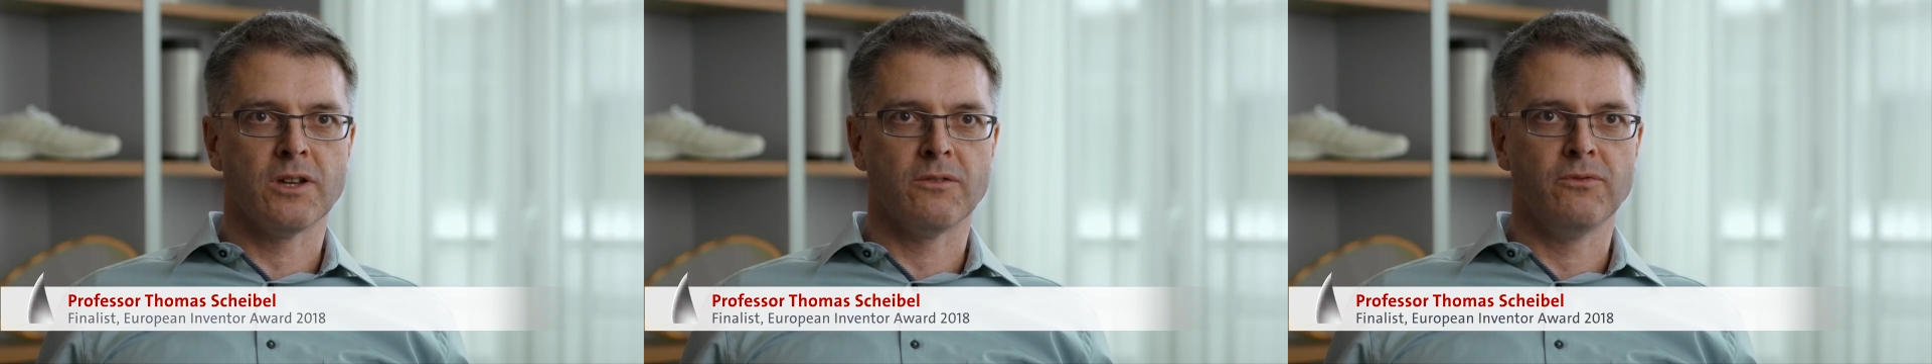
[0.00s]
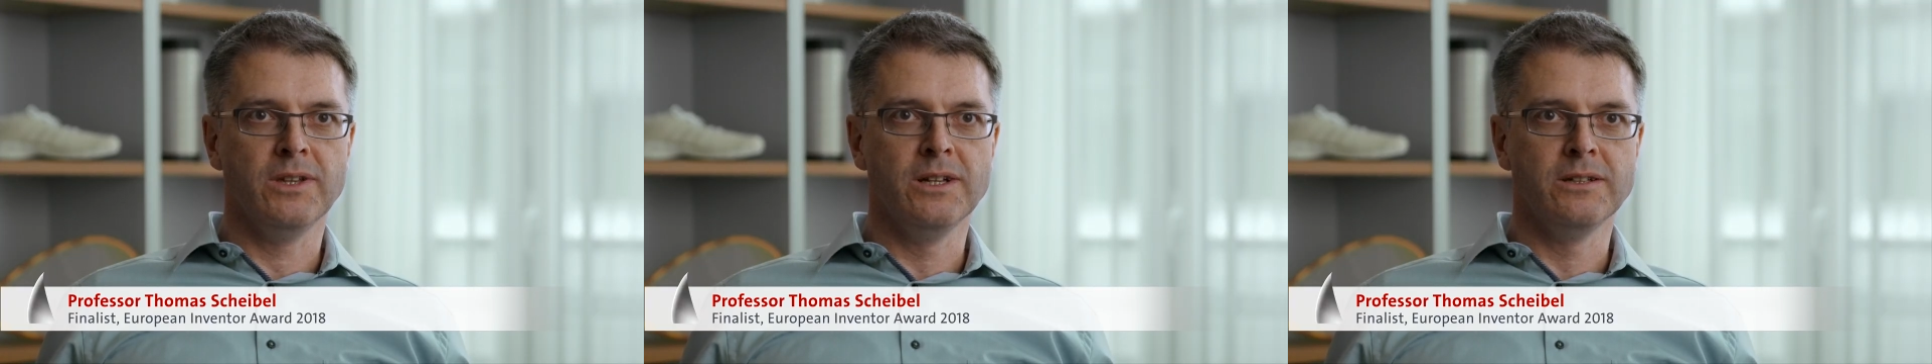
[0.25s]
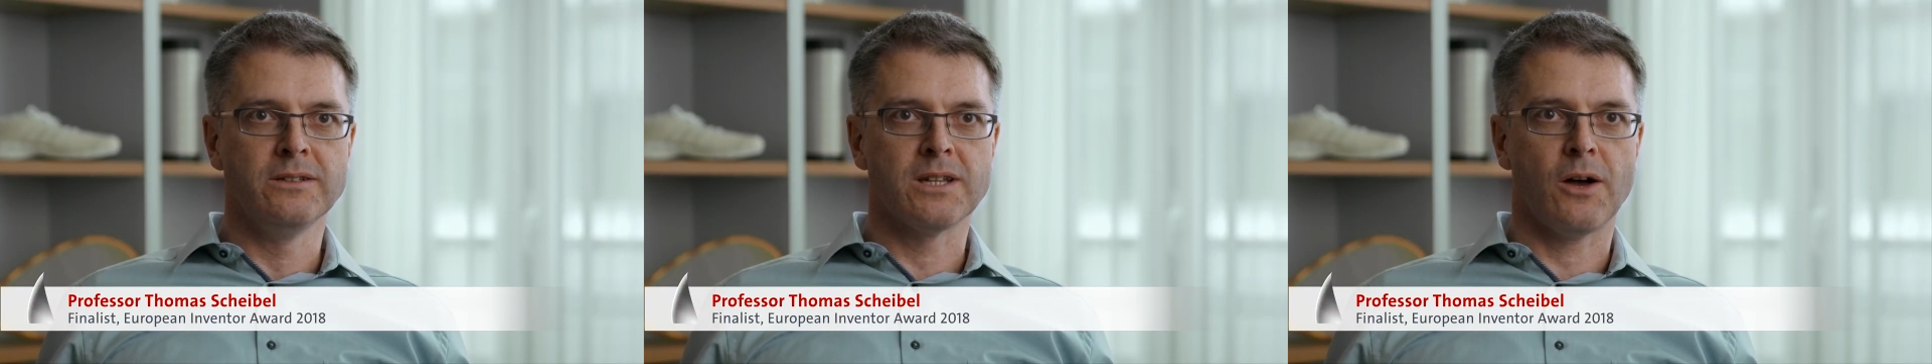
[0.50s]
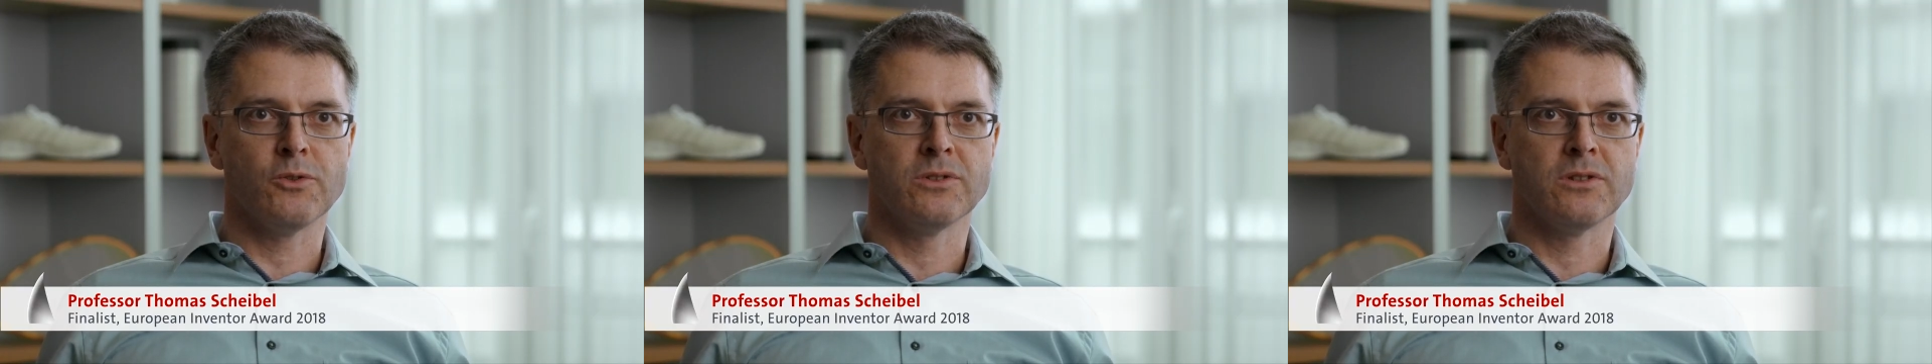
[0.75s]
about
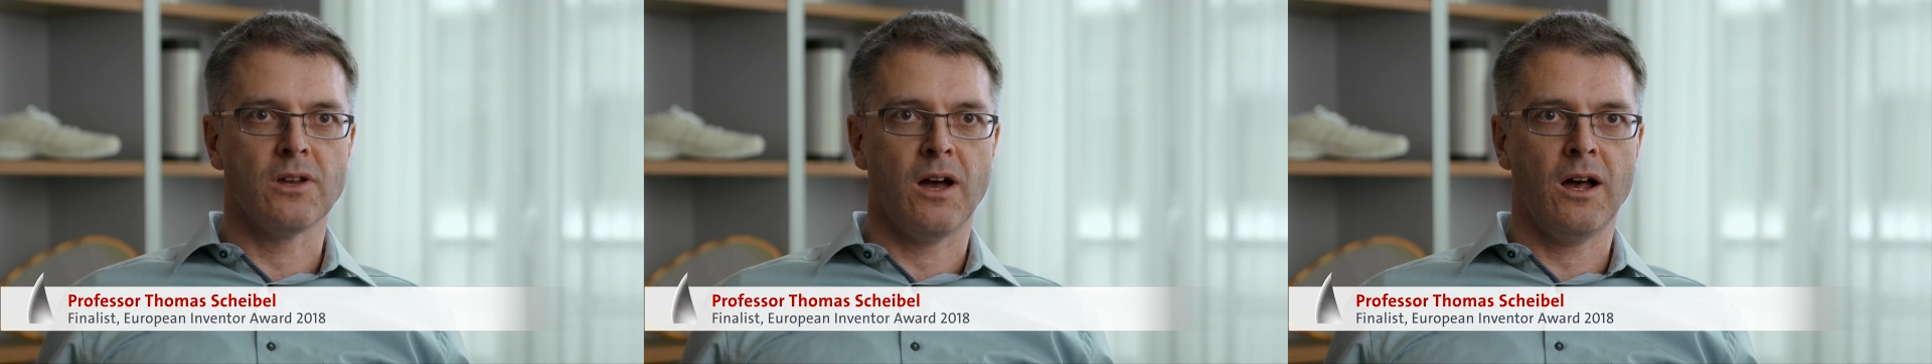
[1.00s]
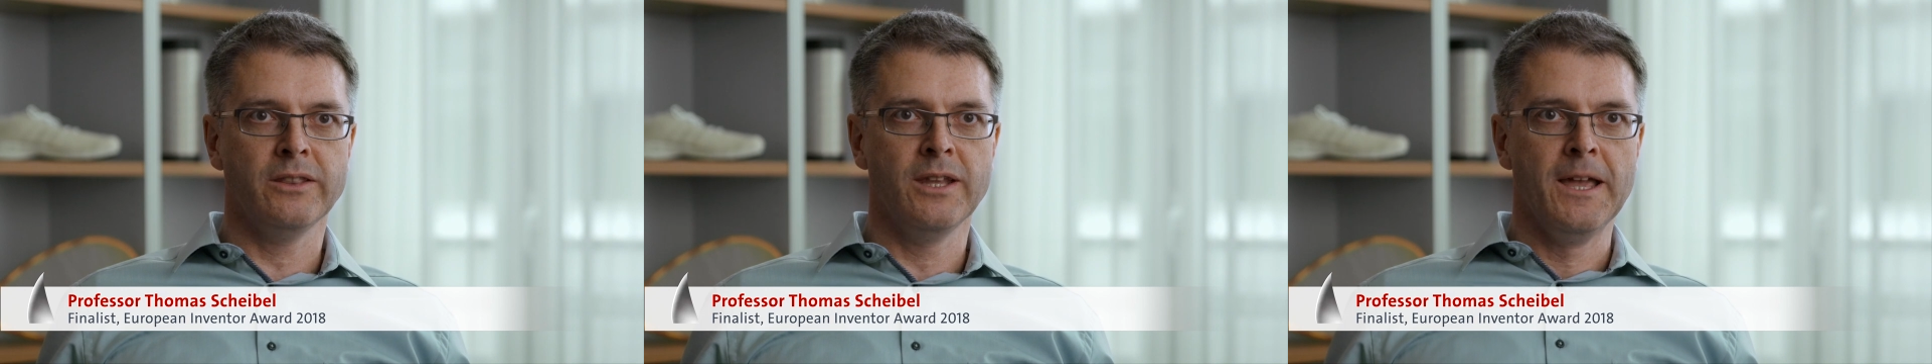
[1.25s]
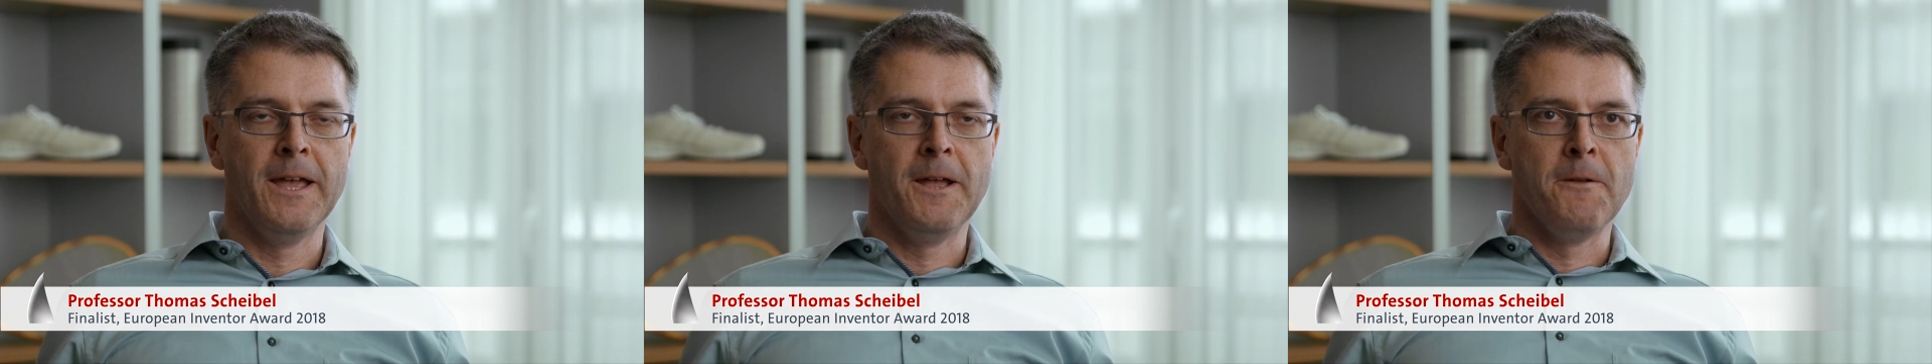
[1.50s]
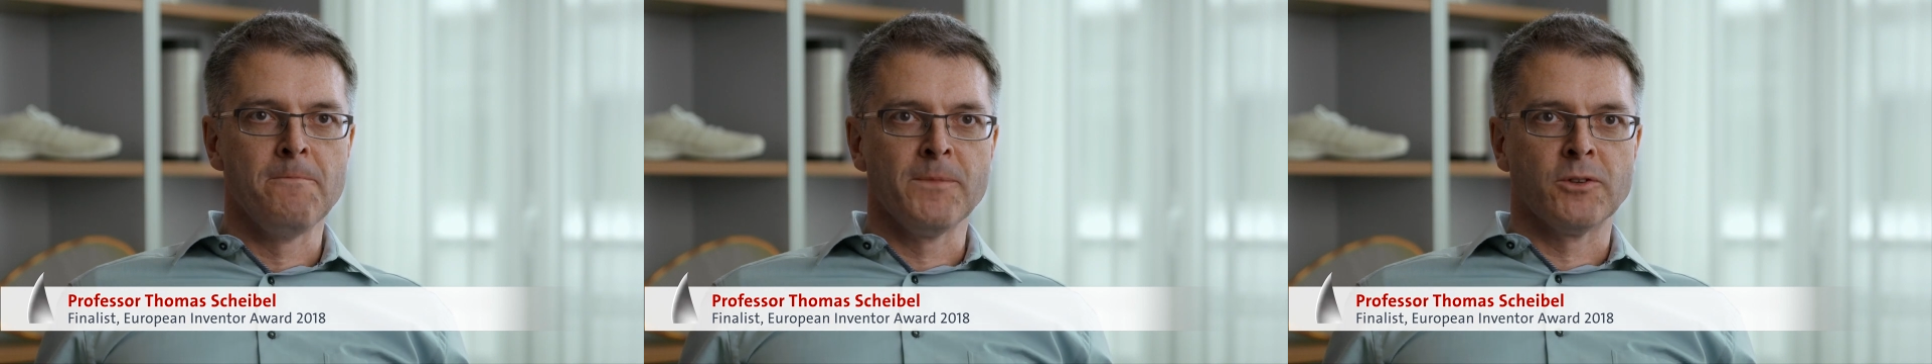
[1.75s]
spider silk being used to
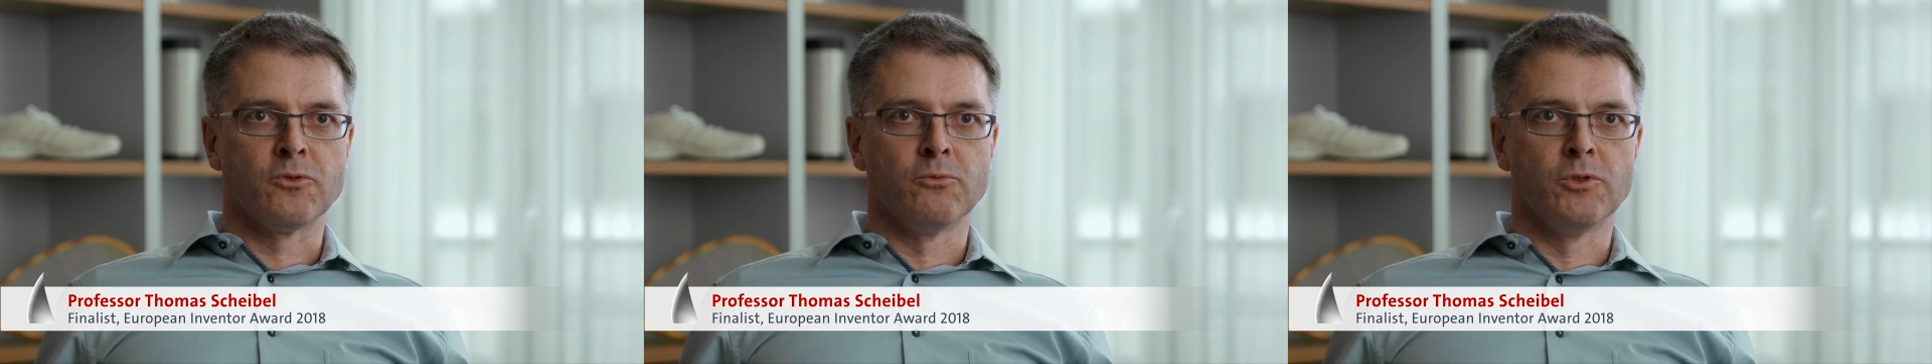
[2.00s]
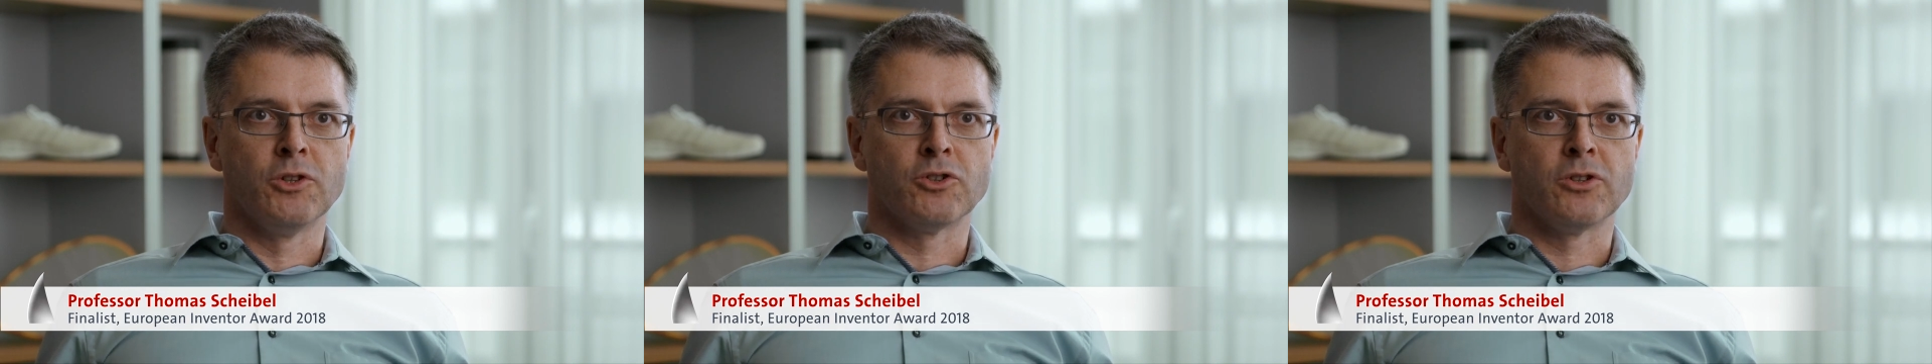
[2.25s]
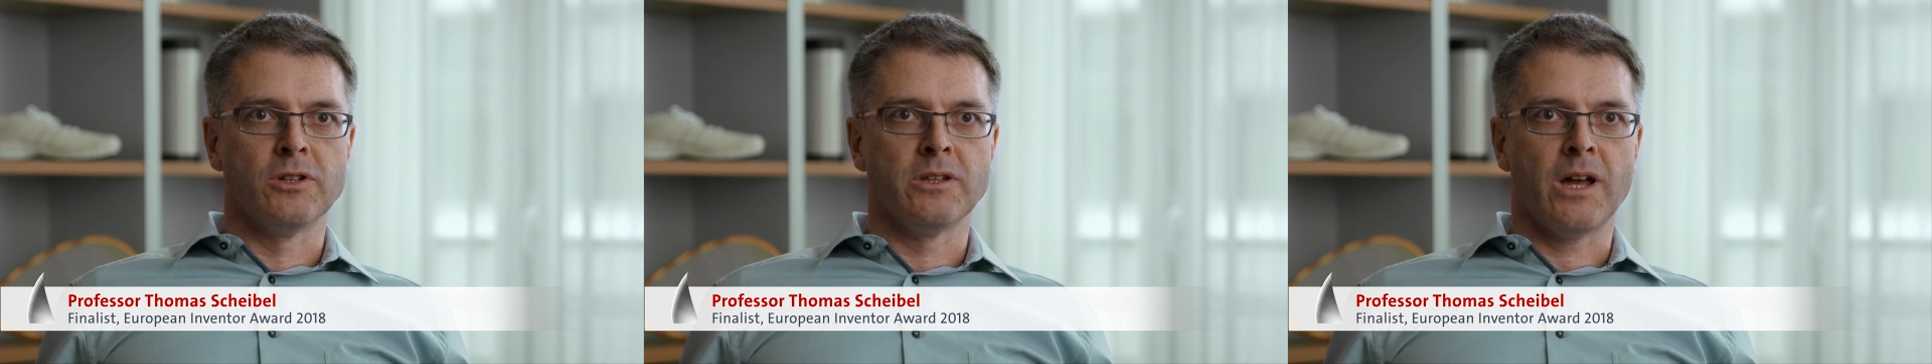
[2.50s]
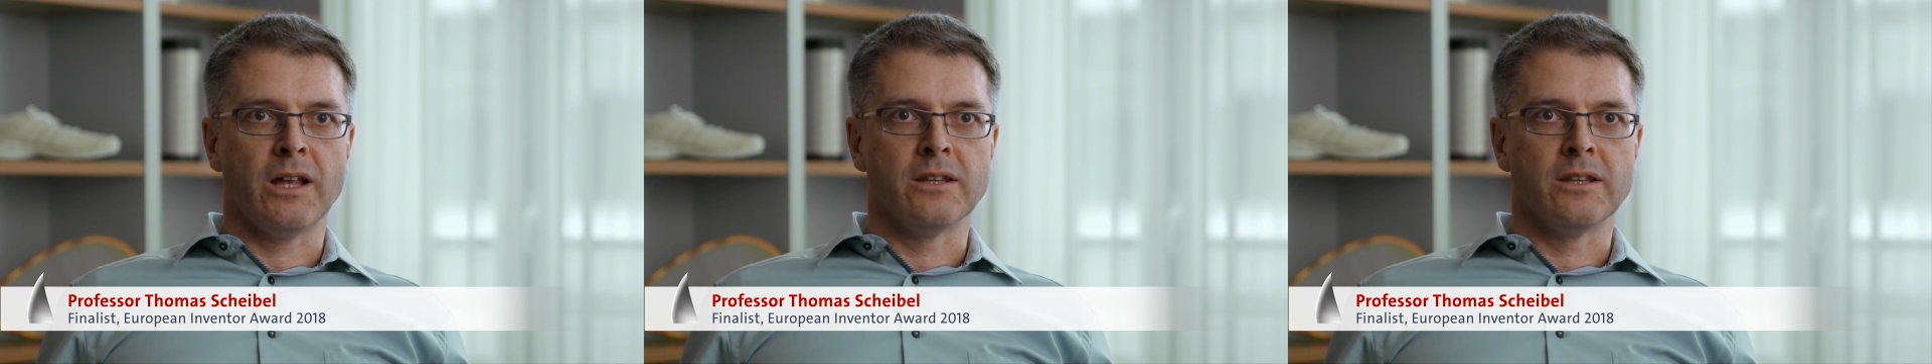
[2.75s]
dress wounds.